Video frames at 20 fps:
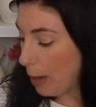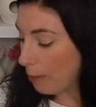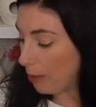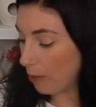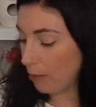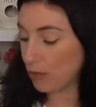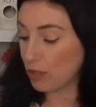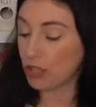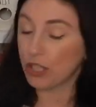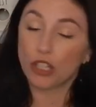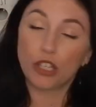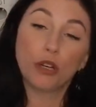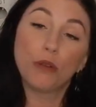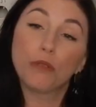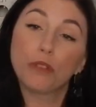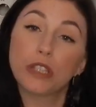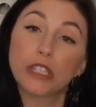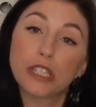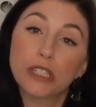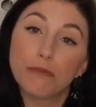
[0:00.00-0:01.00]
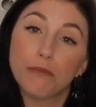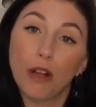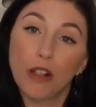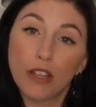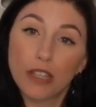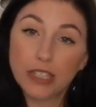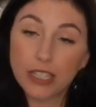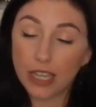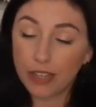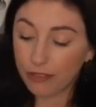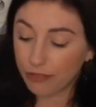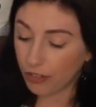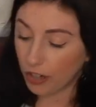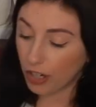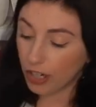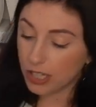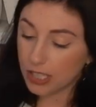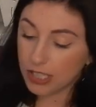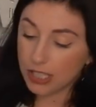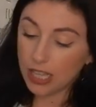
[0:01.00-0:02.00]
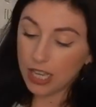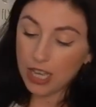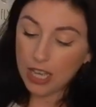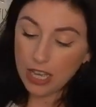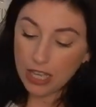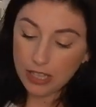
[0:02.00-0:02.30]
But I'm just going to go with the smallest guy first.